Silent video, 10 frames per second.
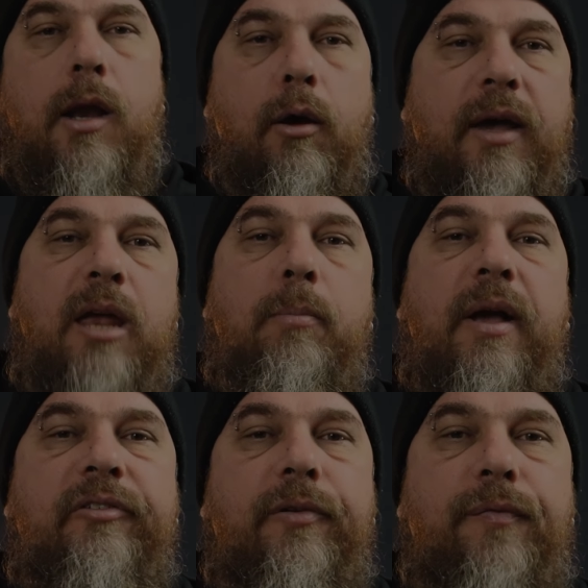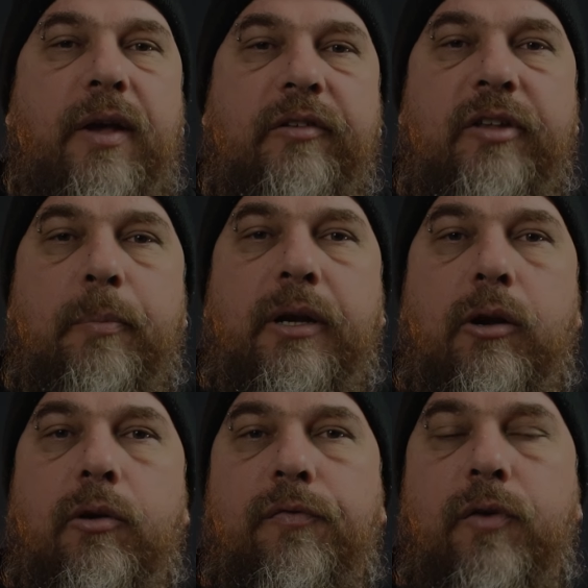Now, gain-based effects
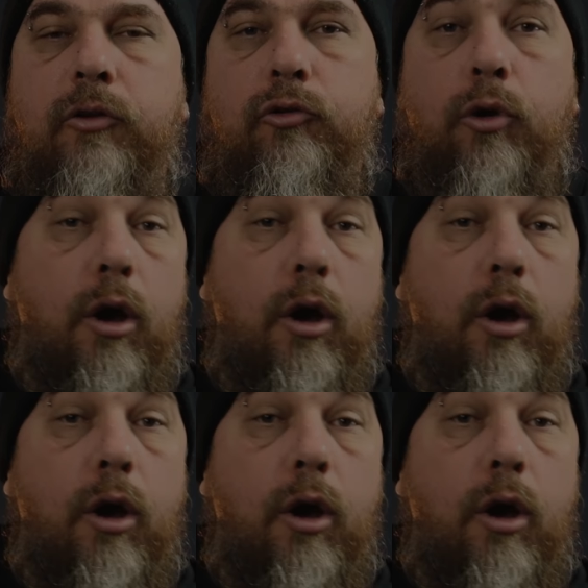typically refer to